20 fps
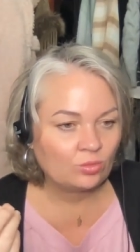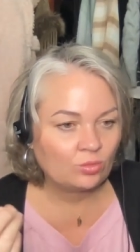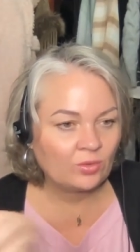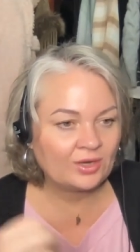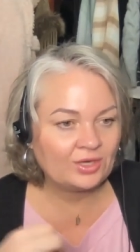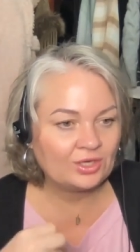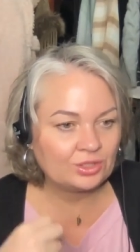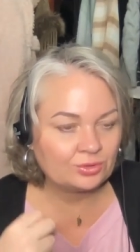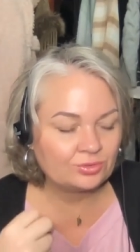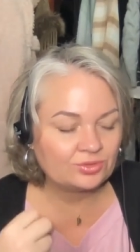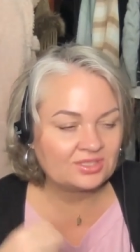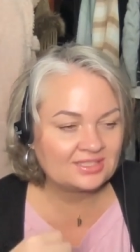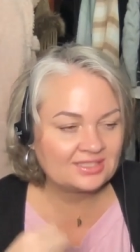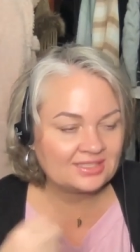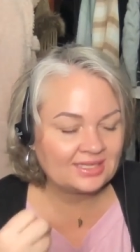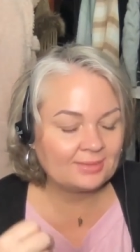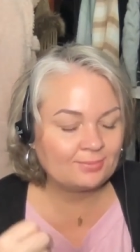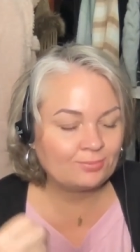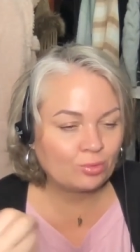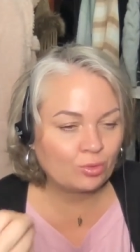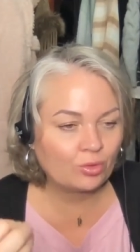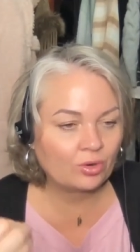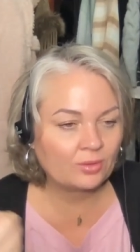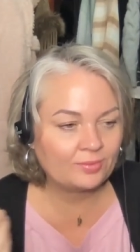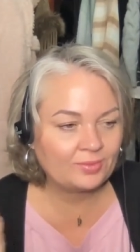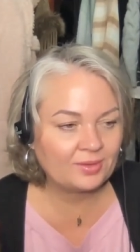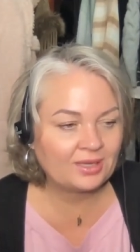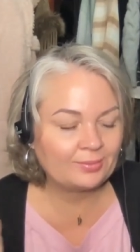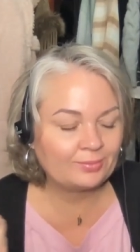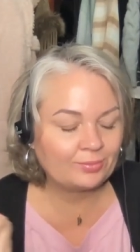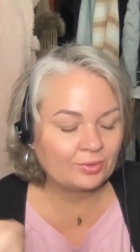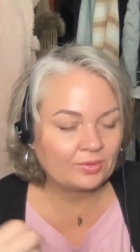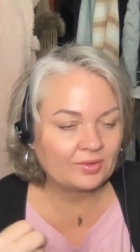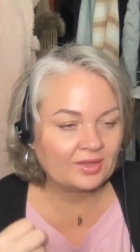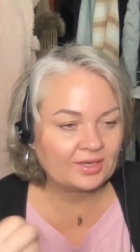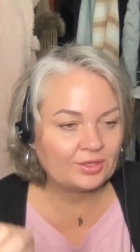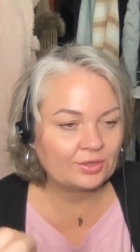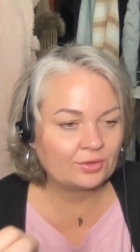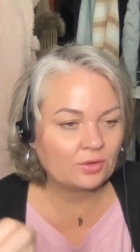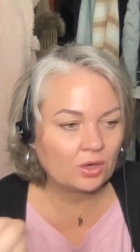when you see poor people
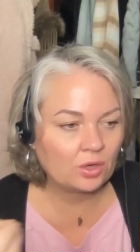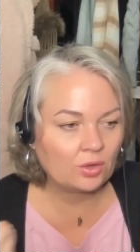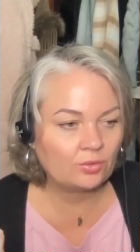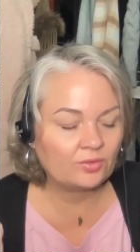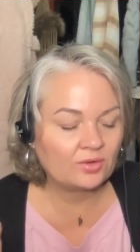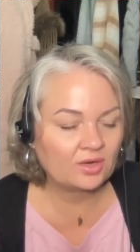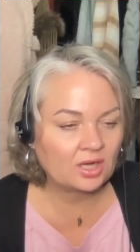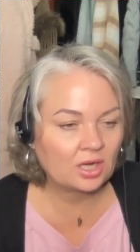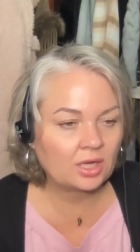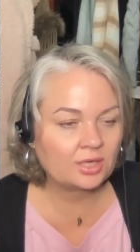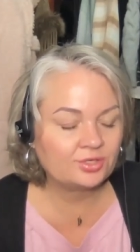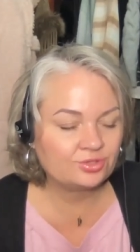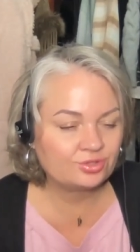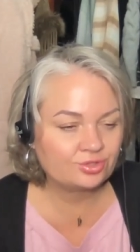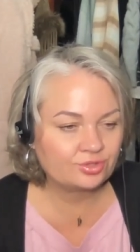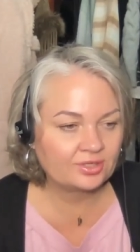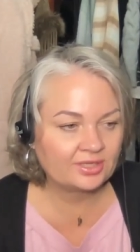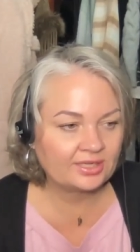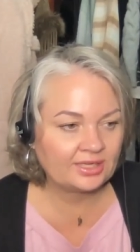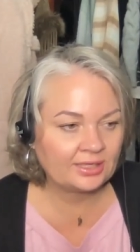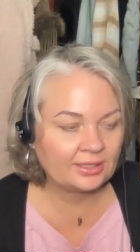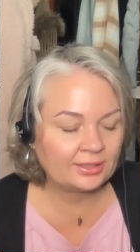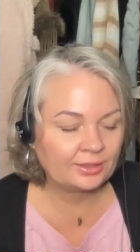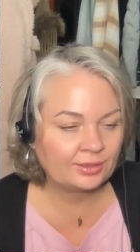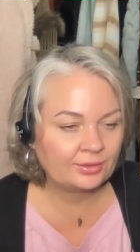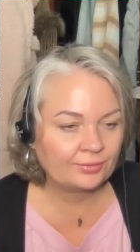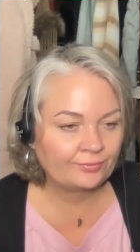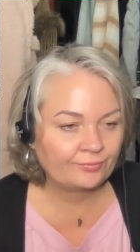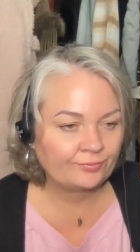in your own country